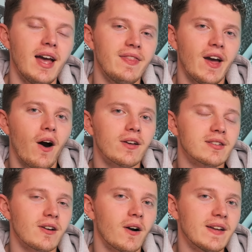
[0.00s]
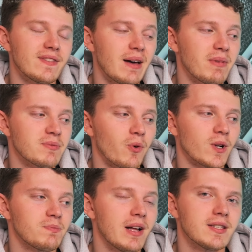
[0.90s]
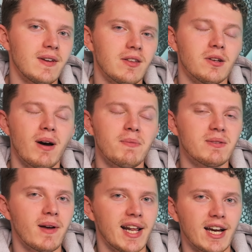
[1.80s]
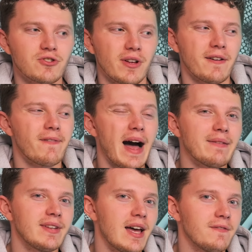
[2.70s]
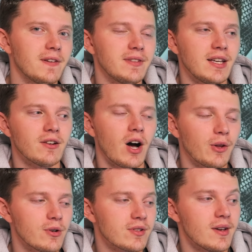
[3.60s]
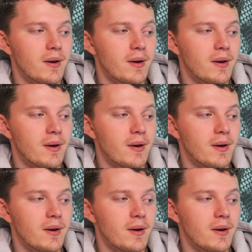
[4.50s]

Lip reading: And they honestly aren't even that much more expensive either. You might be spending an extra like $5, $10, $15,